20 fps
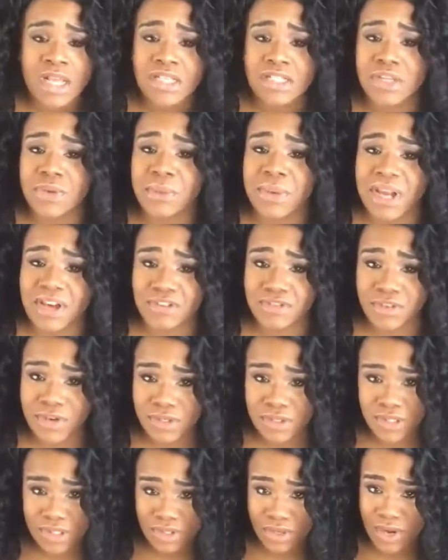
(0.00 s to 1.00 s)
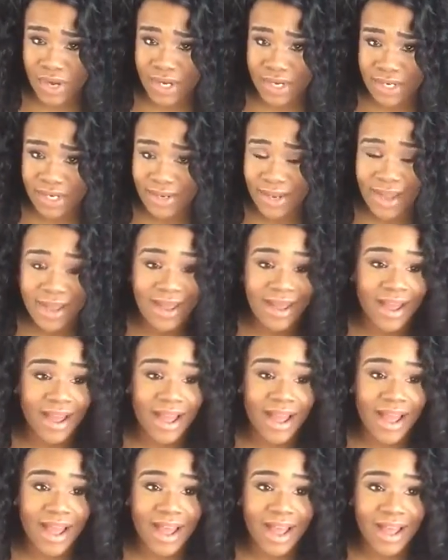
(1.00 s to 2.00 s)
So when I first started,
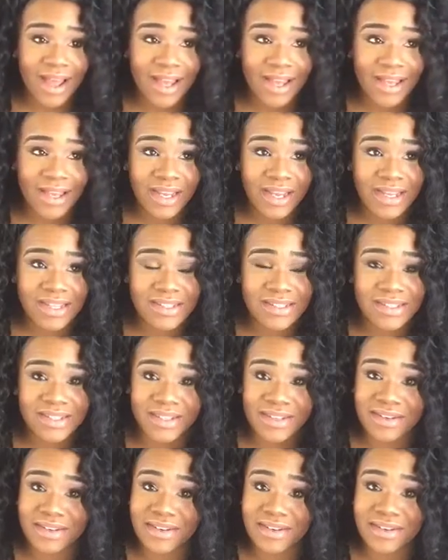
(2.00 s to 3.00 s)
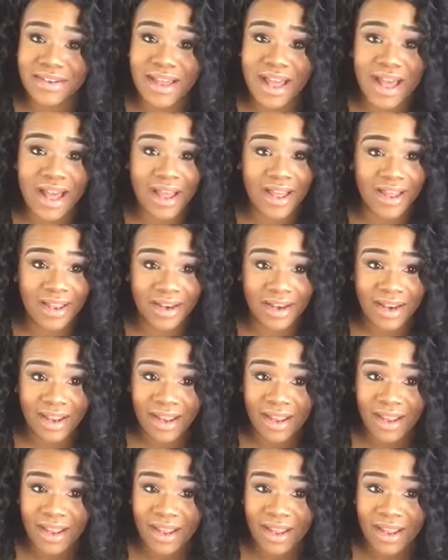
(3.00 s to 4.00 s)
I did not
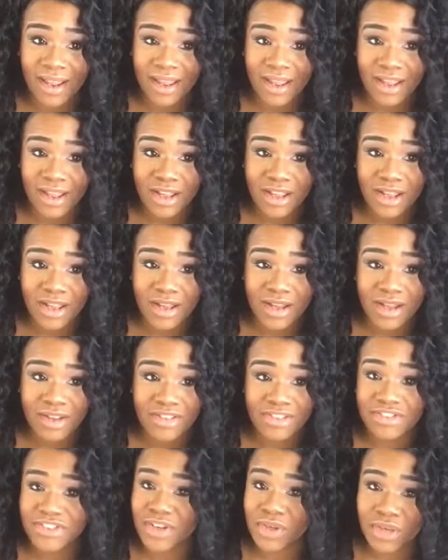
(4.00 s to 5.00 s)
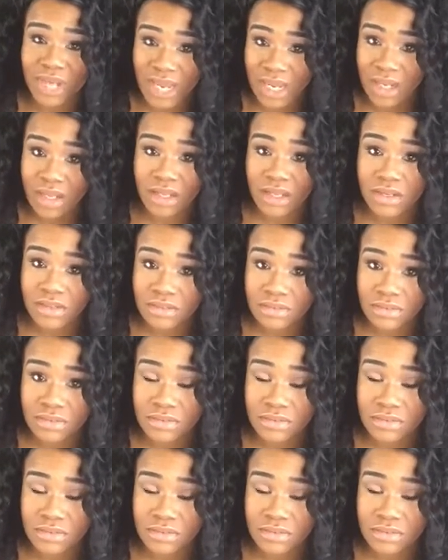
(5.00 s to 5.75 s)
feel like it.